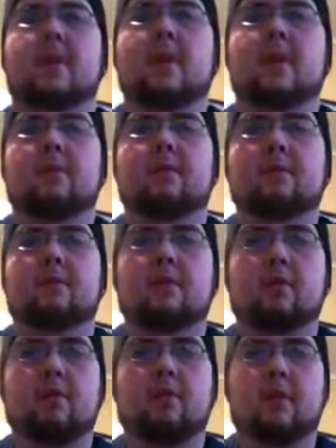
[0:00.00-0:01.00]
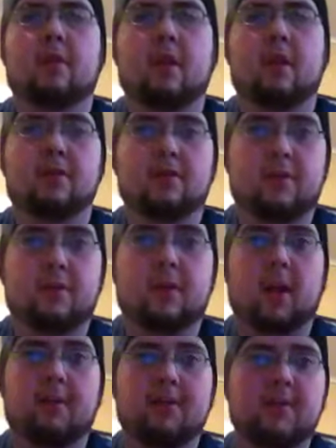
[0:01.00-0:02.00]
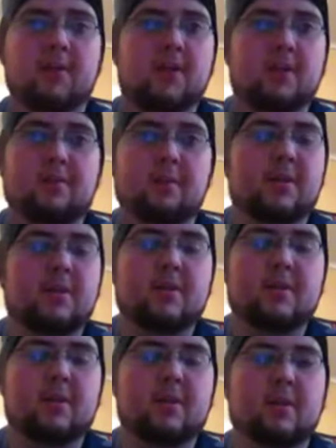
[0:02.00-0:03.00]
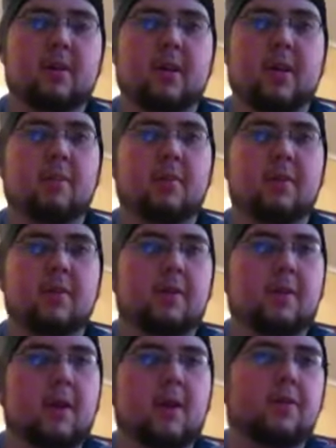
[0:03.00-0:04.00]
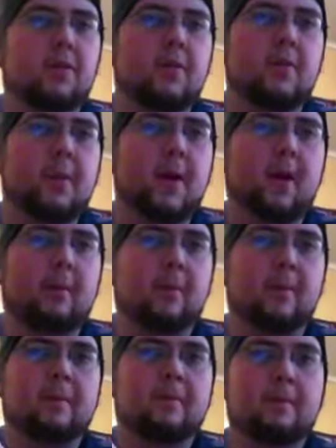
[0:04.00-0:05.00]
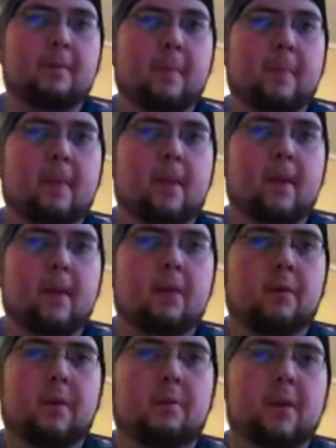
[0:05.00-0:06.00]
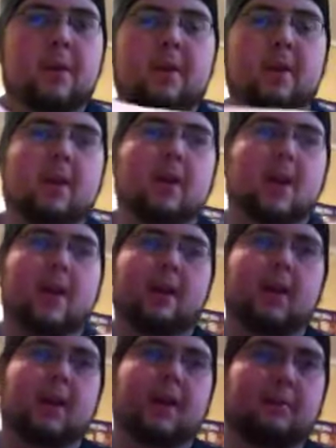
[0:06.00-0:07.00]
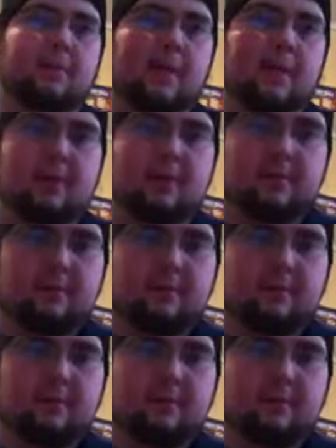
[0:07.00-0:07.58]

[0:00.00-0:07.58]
I regretfully have sold off since, which I kicked myself. I got a few of them back, but one big title I had a complete,